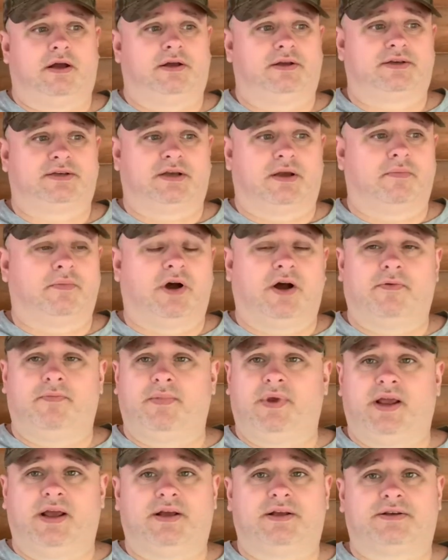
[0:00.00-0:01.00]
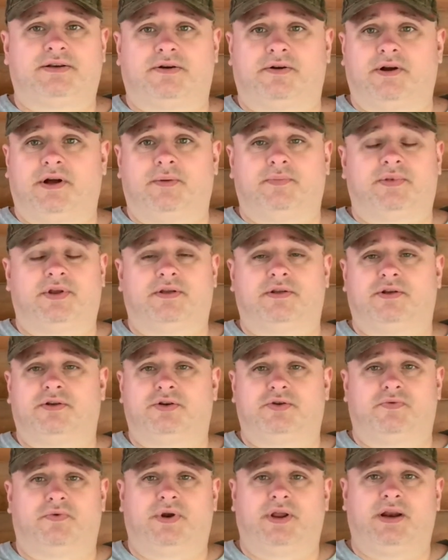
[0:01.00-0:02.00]
Some of them, yes, are up to the
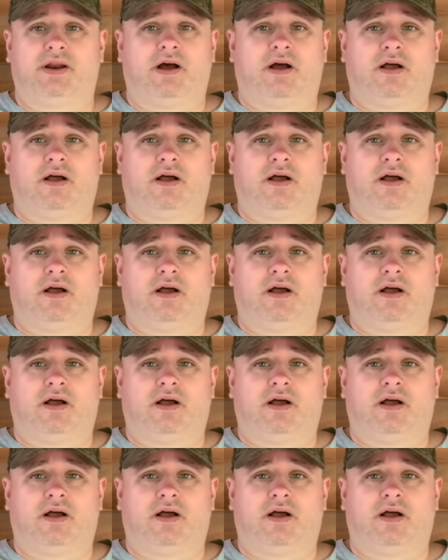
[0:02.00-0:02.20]
$20.